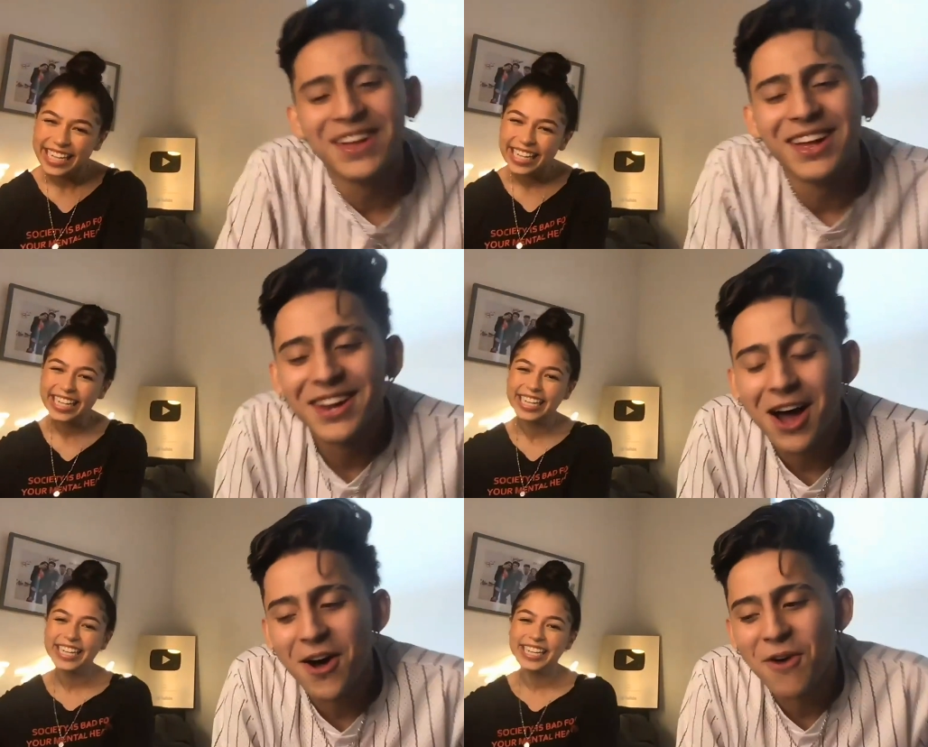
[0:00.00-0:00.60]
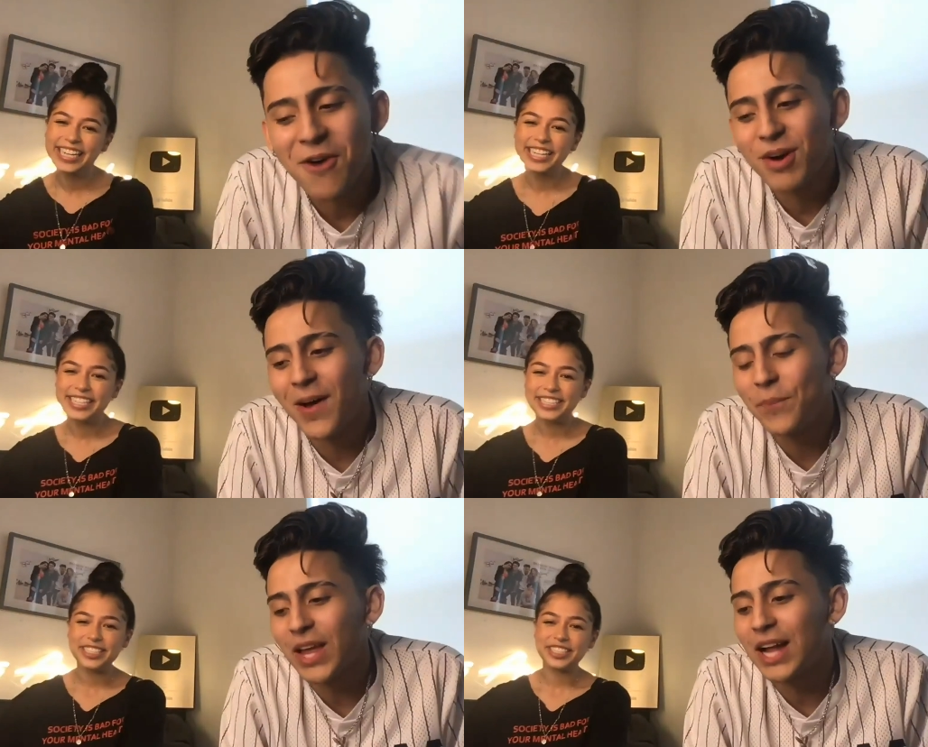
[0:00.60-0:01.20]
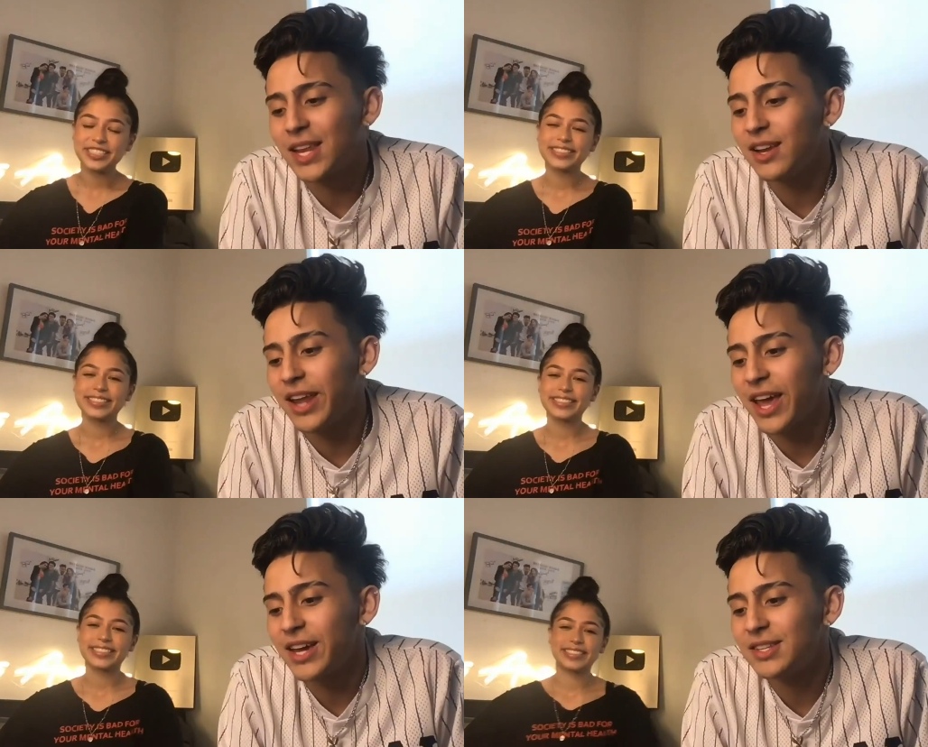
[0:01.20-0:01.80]
Speaker 1: No, but at the end of the
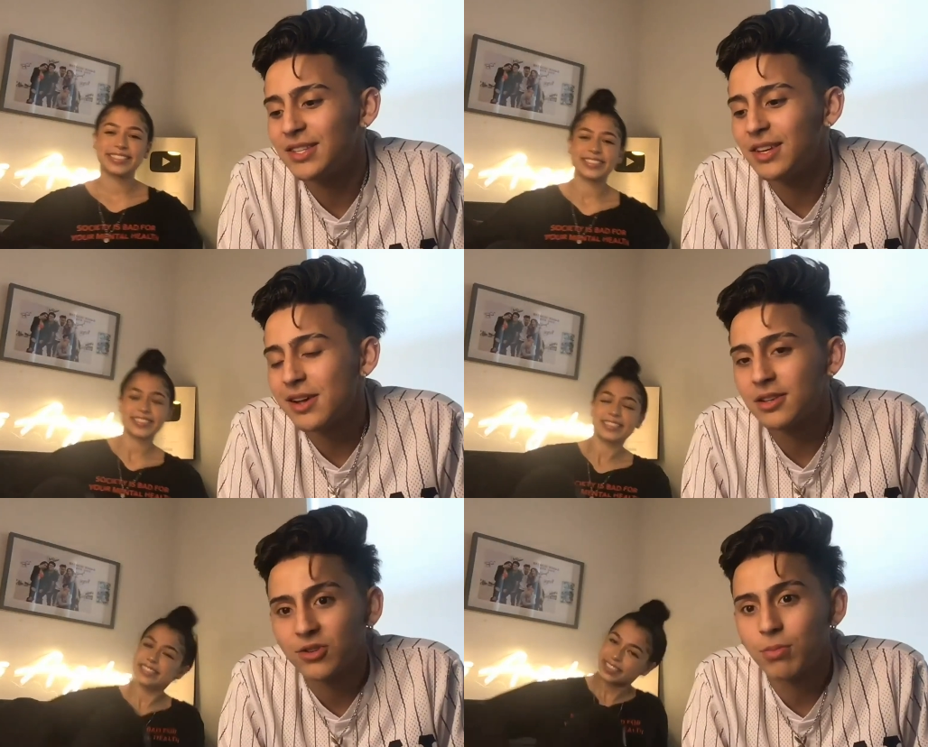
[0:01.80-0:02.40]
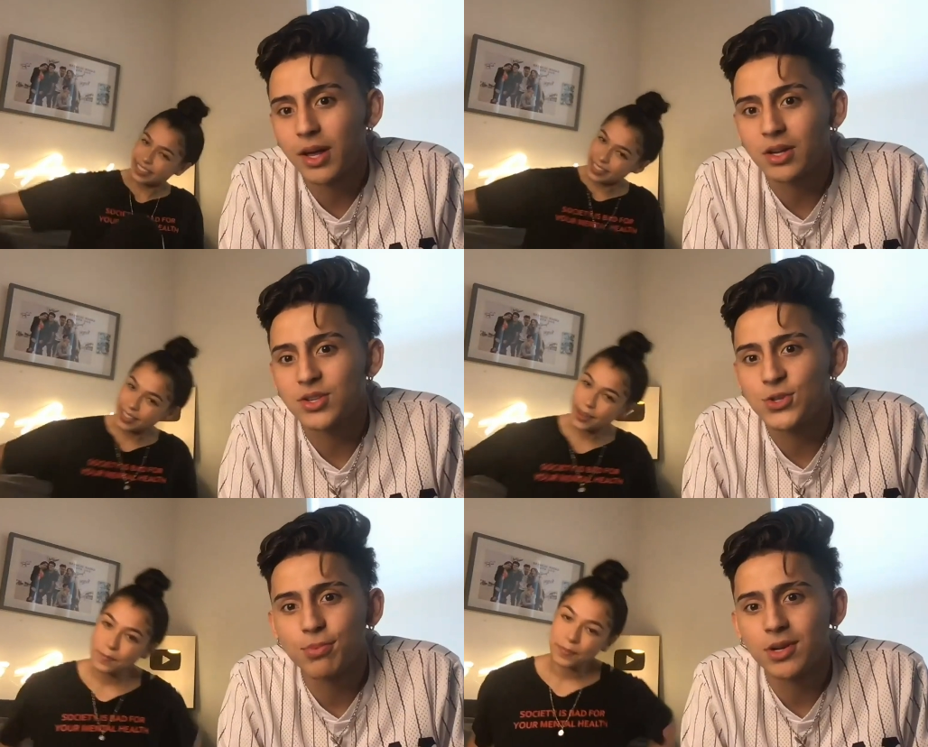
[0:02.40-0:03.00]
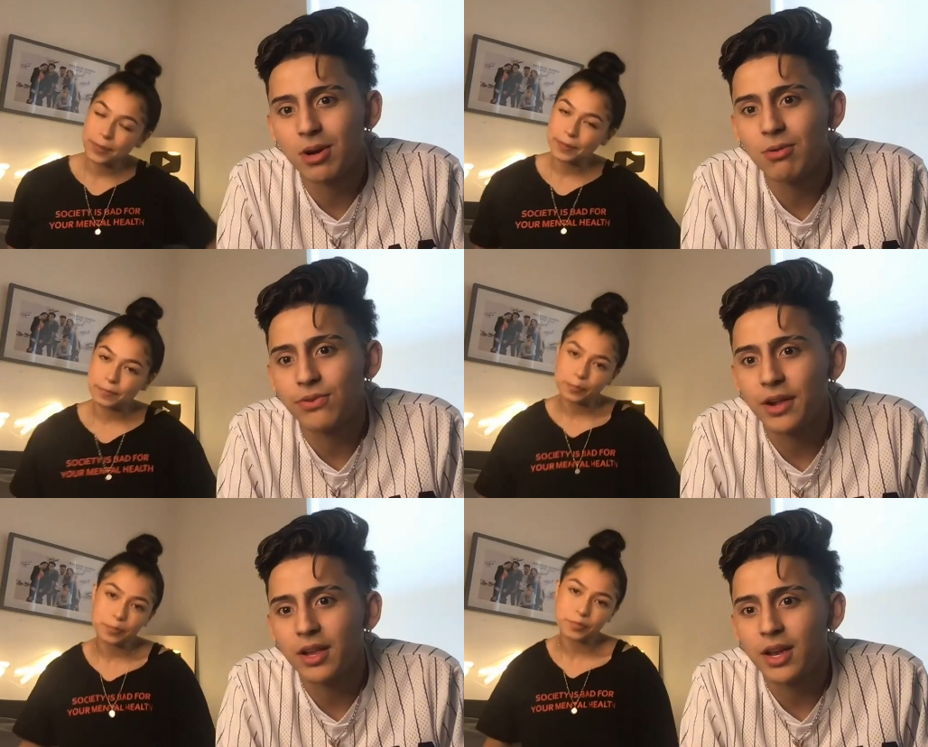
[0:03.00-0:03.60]
day, it's super like a super dope
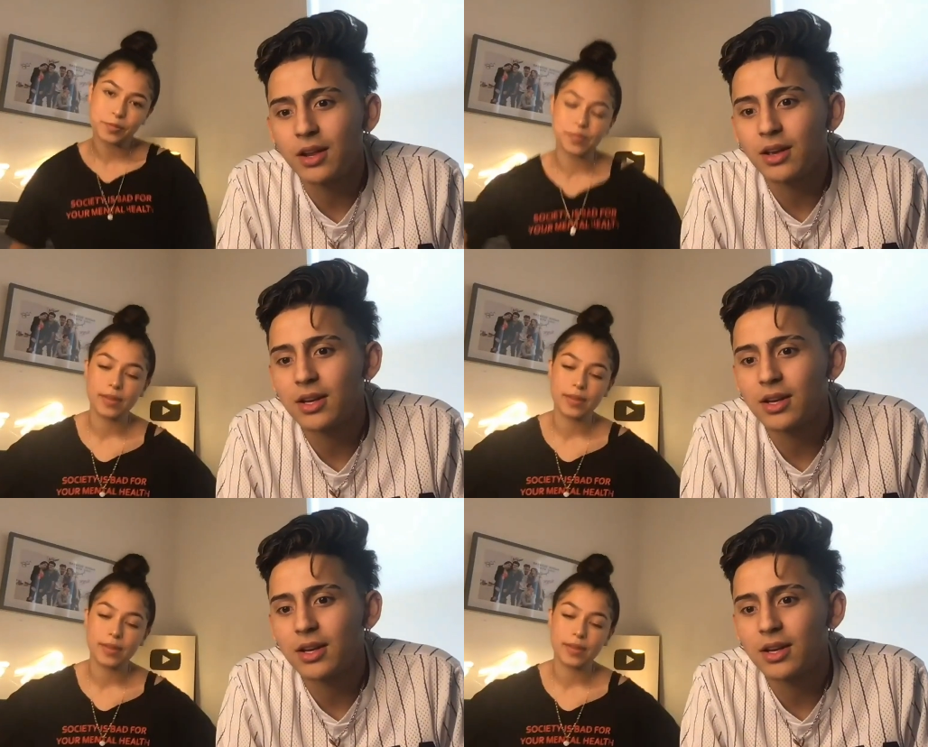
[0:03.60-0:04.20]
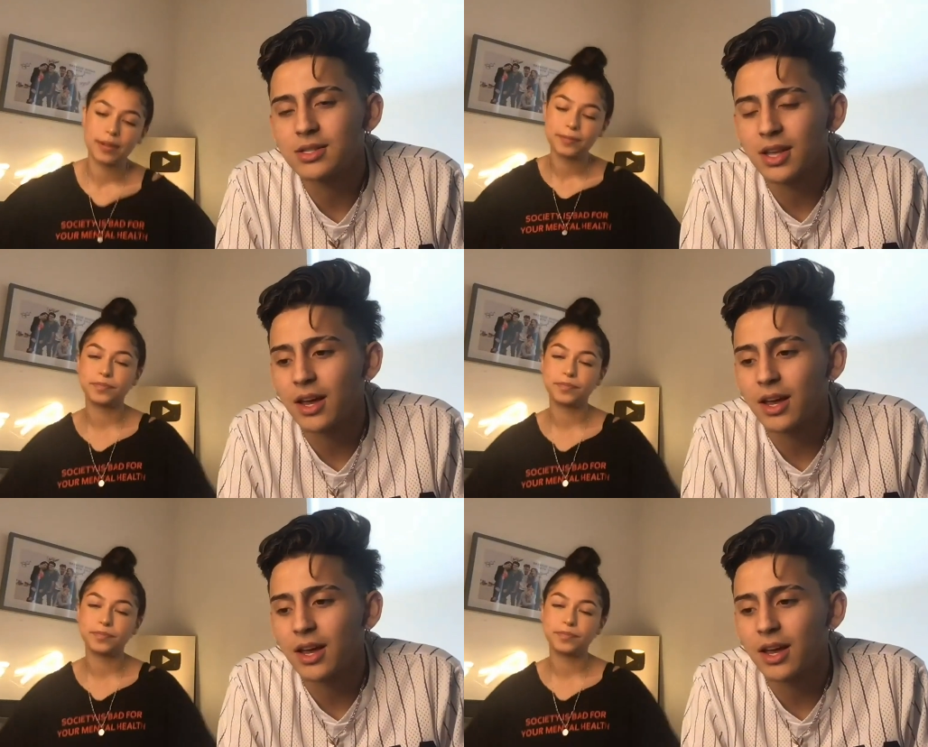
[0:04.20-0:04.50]
feeling because like